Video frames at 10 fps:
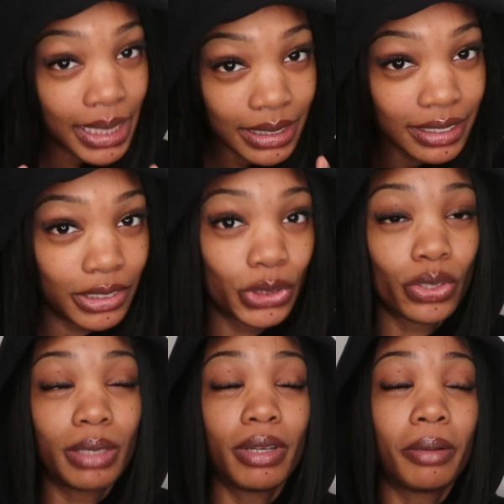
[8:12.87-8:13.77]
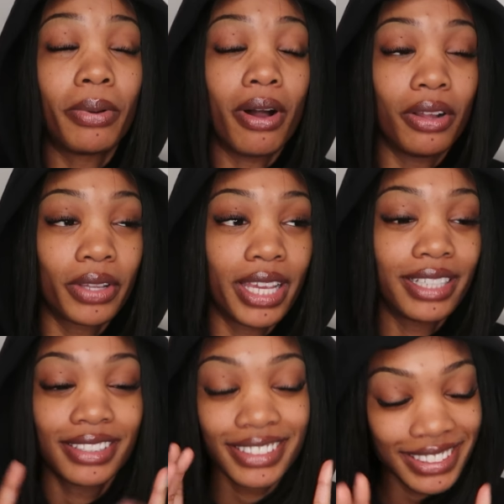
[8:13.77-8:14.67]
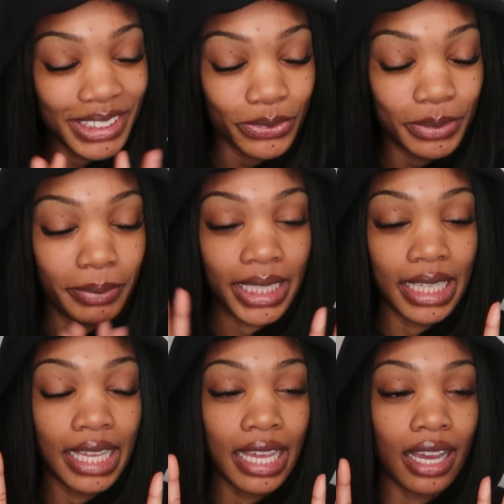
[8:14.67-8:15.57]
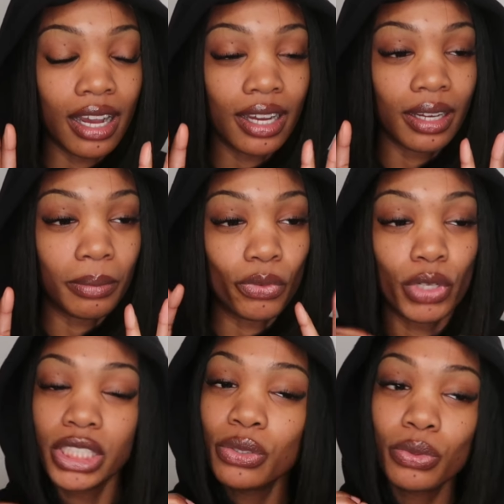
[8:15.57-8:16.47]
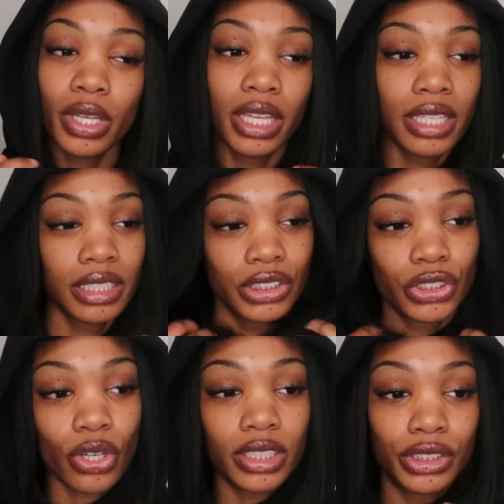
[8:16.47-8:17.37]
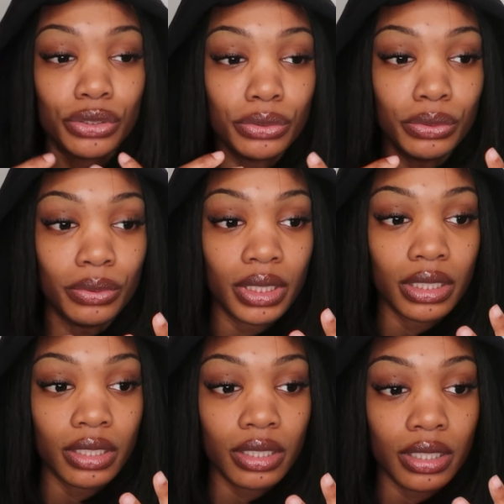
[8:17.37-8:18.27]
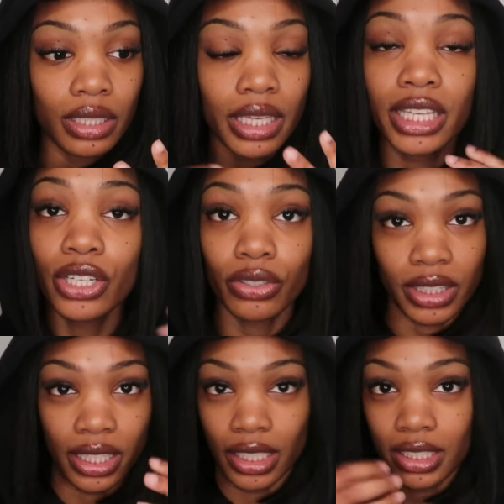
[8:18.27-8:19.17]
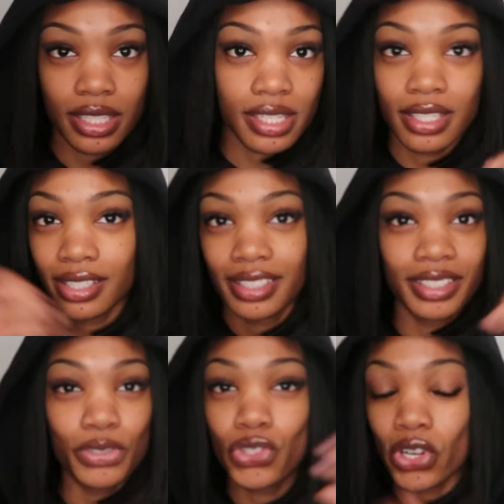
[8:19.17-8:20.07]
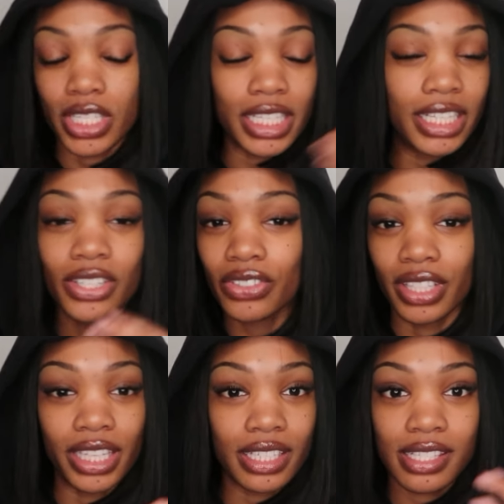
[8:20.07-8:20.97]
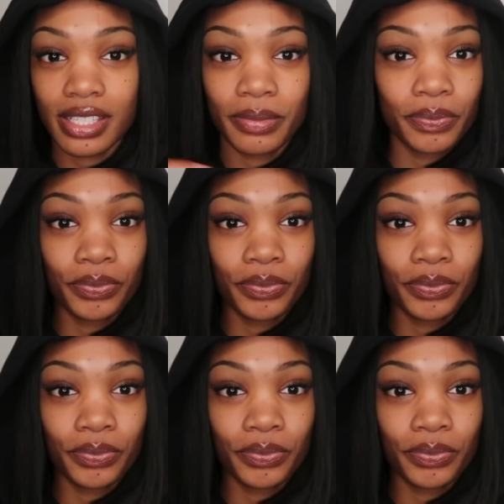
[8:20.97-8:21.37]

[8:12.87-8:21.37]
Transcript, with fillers: getting to the story about Paul, okay? Stick with me. Um, when you start to hear things, you start to hear things.